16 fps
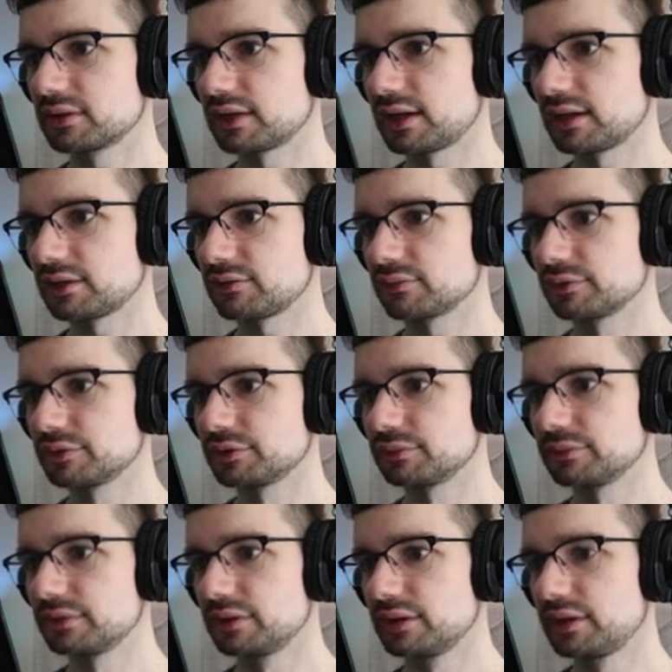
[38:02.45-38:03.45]
locked
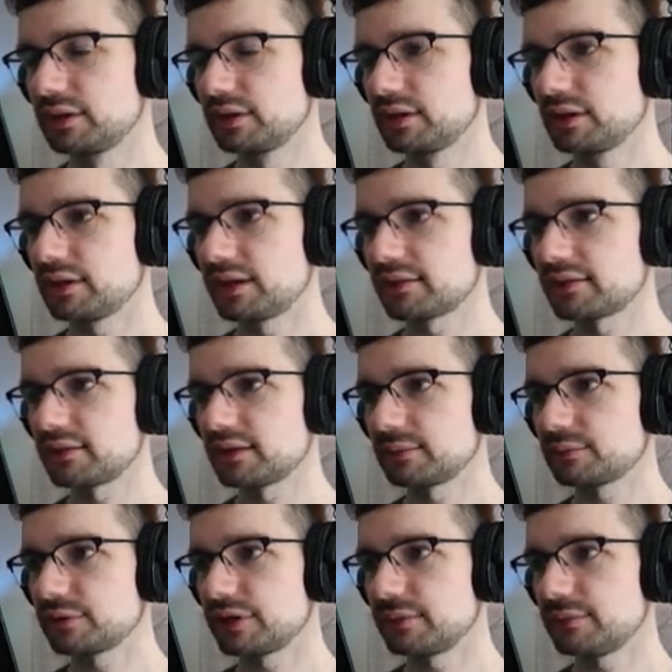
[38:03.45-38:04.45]
room. That's an
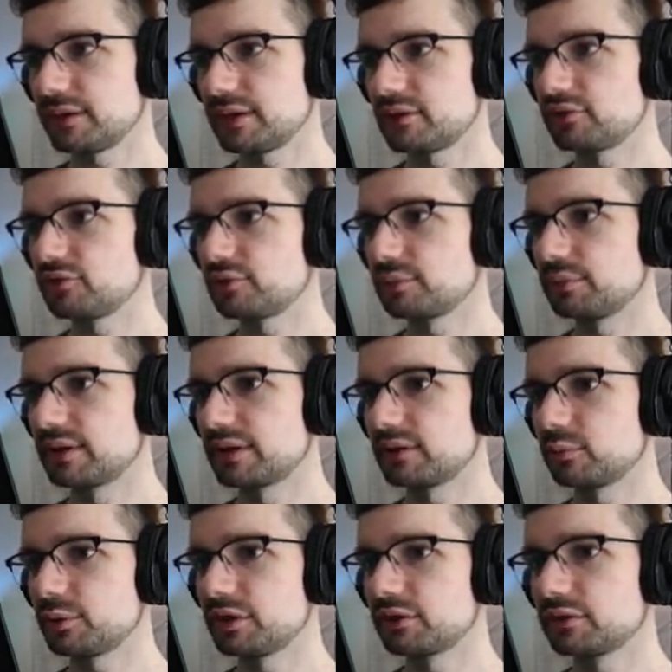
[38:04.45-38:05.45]
upgrade bench,
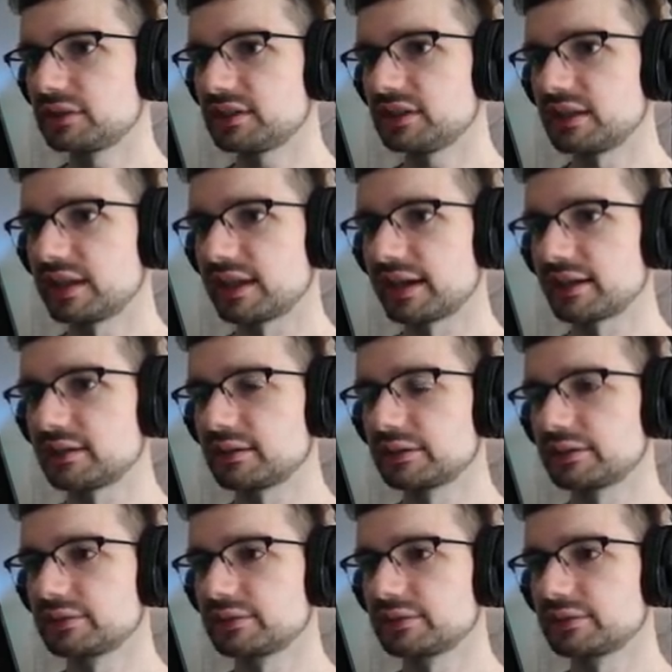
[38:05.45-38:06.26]
but we don't need that.